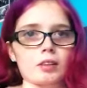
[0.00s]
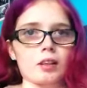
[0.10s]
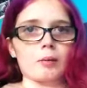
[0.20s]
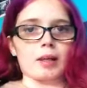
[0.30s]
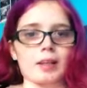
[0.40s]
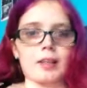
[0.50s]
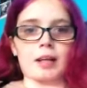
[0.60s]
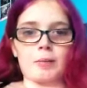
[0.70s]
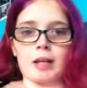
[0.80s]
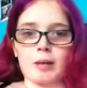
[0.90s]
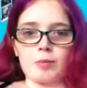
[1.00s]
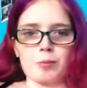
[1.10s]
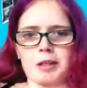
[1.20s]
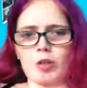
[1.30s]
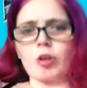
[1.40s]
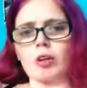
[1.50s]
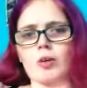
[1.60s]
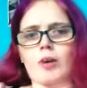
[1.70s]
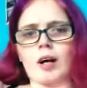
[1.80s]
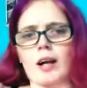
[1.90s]
I'm not gonna name names, but you know who
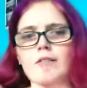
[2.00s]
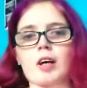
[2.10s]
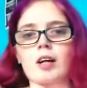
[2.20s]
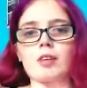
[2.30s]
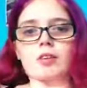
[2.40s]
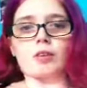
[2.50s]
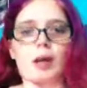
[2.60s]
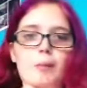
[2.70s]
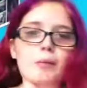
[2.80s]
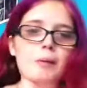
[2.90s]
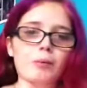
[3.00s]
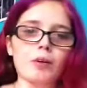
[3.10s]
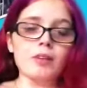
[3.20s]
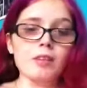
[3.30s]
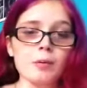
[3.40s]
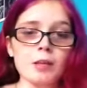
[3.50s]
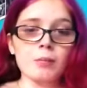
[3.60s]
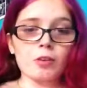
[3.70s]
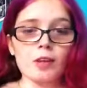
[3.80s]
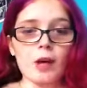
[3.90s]
you are. I've talked to a couple people, and some of them
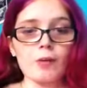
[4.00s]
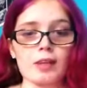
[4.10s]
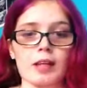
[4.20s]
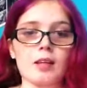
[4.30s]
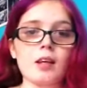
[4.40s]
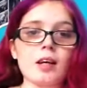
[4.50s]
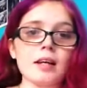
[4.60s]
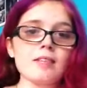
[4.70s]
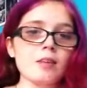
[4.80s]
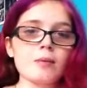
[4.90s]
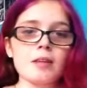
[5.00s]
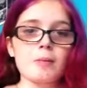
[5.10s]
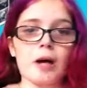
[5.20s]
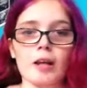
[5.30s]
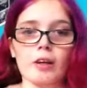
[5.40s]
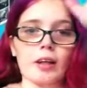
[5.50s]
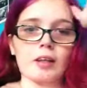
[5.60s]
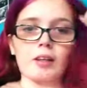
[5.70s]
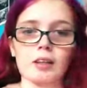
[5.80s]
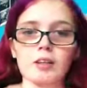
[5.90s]
are okay with it. Some of them probably like
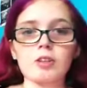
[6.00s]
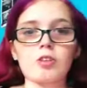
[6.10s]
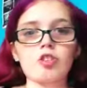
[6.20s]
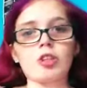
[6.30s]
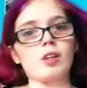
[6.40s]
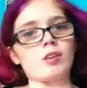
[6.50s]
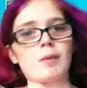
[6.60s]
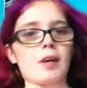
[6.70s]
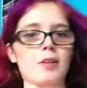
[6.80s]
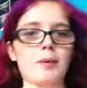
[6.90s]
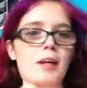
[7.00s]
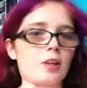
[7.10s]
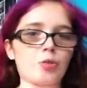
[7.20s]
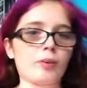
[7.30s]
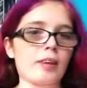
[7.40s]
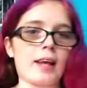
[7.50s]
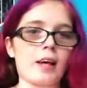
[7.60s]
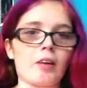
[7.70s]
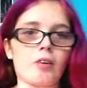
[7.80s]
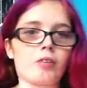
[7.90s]
she needs to be on the page. What the
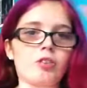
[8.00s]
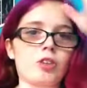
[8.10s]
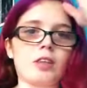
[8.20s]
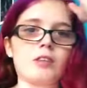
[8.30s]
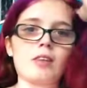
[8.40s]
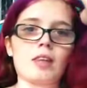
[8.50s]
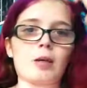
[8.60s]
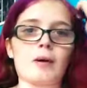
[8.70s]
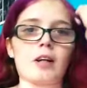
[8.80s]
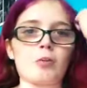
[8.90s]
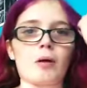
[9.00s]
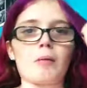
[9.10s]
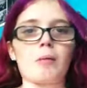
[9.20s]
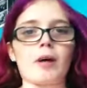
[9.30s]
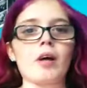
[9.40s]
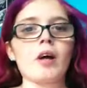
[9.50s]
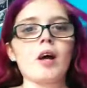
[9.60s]
hell? She needs to think about us. Blah blah blah.